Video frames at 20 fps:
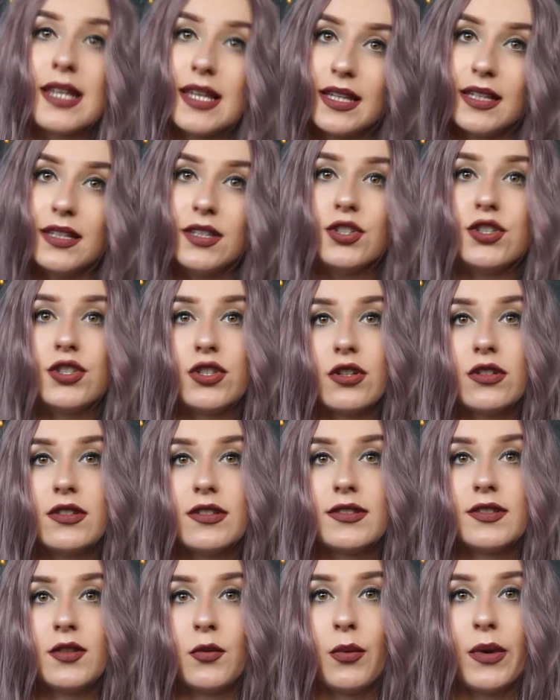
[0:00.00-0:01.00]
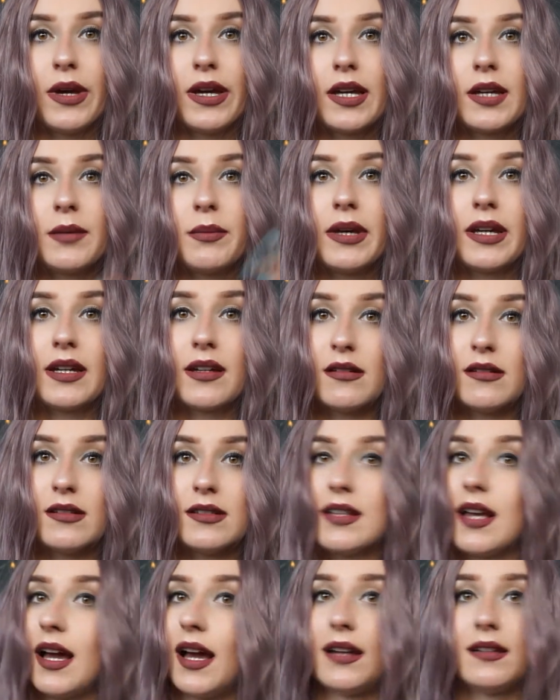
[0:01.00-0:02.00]
it's just the wig
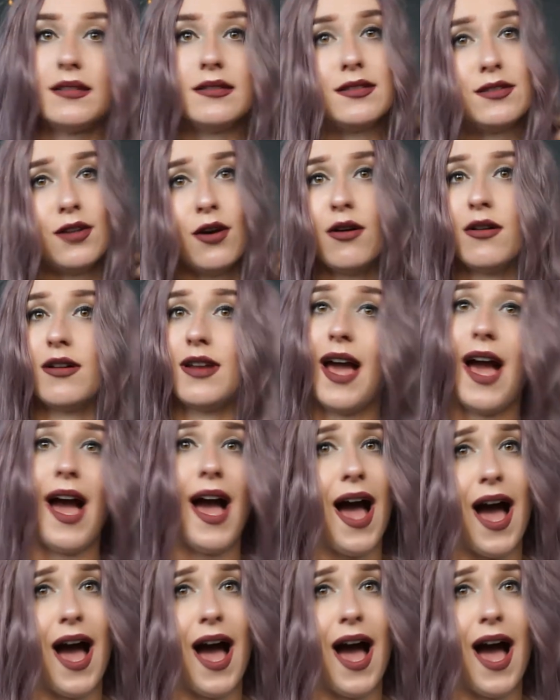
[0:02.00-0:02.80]
because I don't